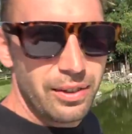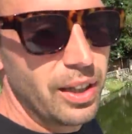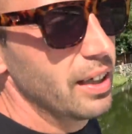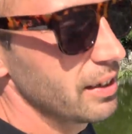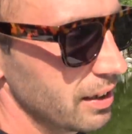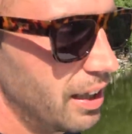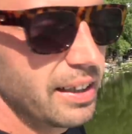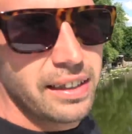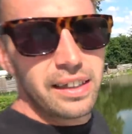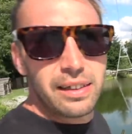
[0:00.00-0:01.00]
Well, I
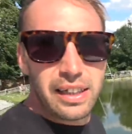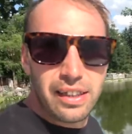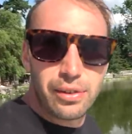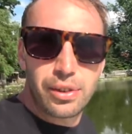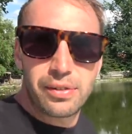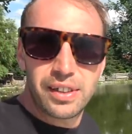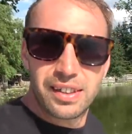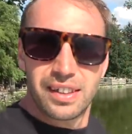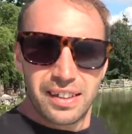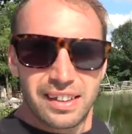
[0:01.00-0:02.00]
did it, he thought of it.
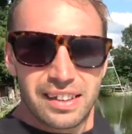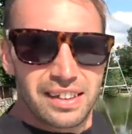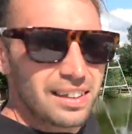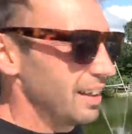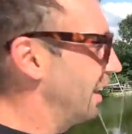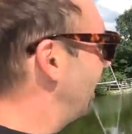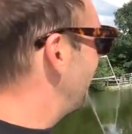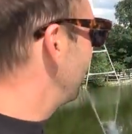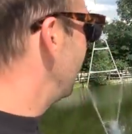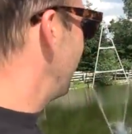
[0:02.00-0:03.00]

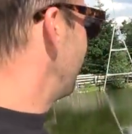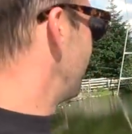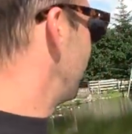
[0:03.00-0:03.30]
And yeah,